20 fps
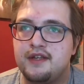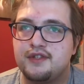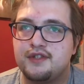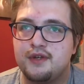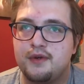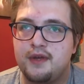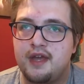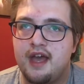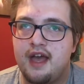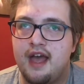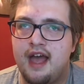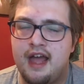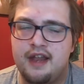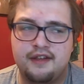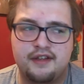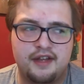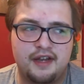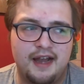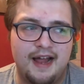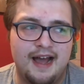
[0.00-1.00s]
So yeah,
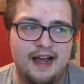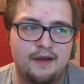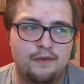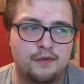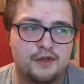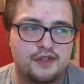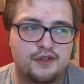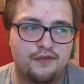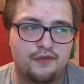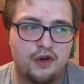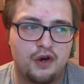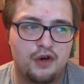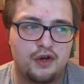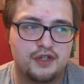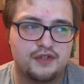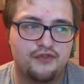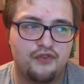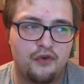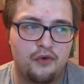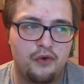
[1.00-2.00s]
and the line was, of
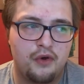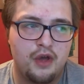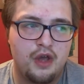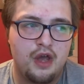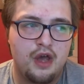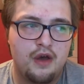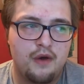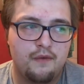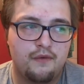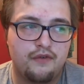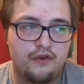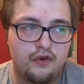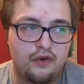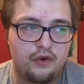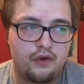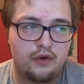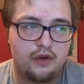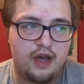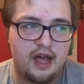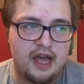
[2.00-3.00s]
course, for for
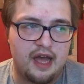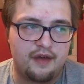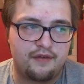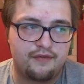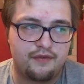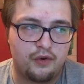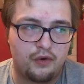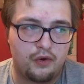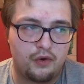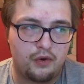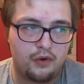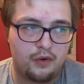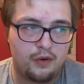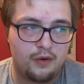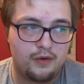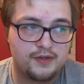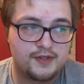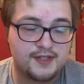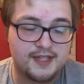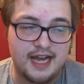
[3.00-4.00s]
uh, for
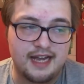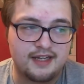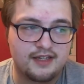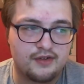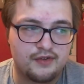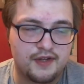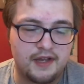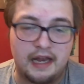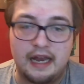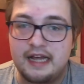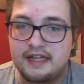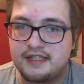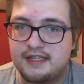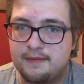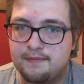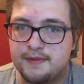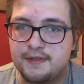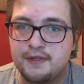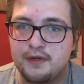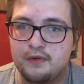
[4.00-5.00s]
Xander in the last
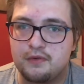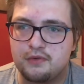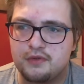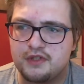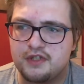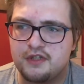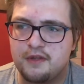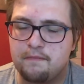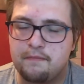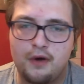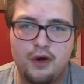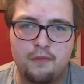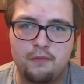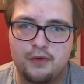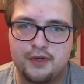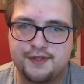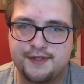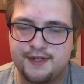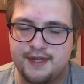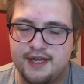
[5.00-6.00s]
episode was the bomb,
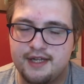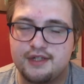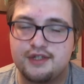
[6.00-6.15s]
wasn't it?